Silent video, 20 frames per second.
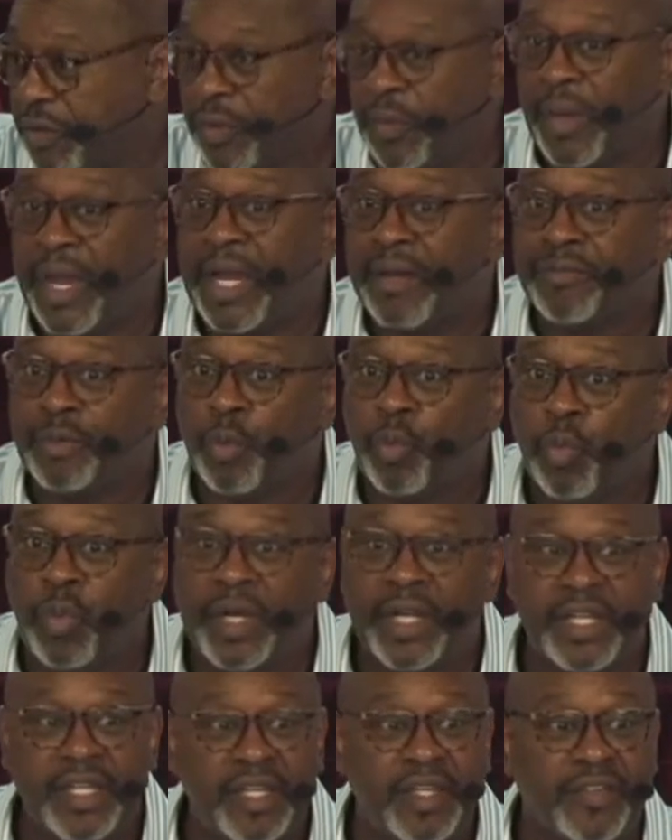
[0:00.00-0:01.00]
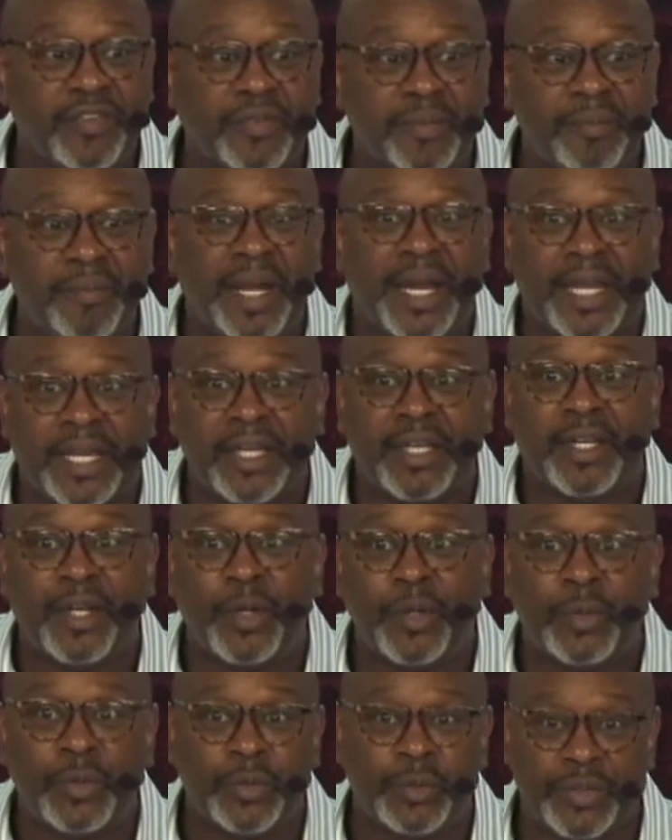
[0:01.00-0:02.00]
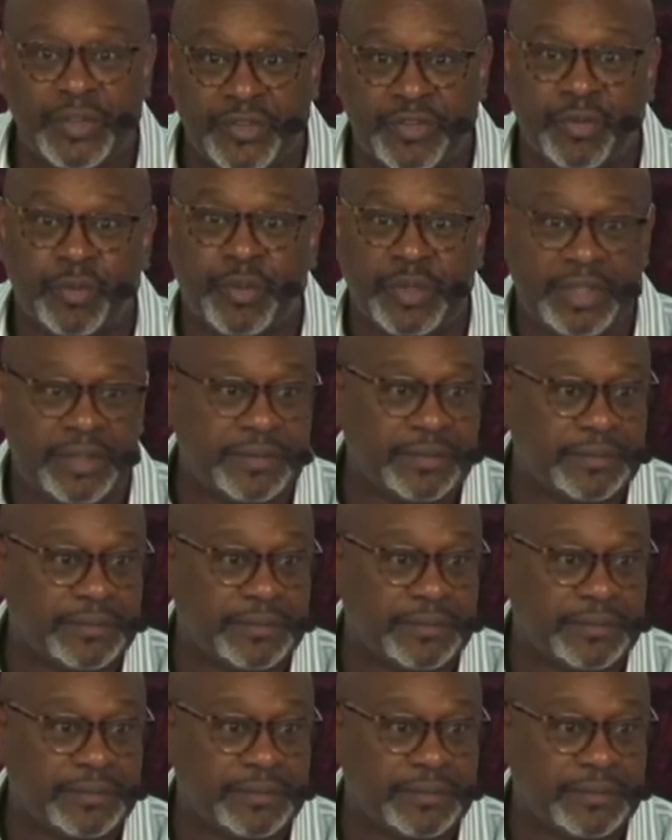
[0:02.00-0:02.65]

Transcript: You have, what is my goal this week?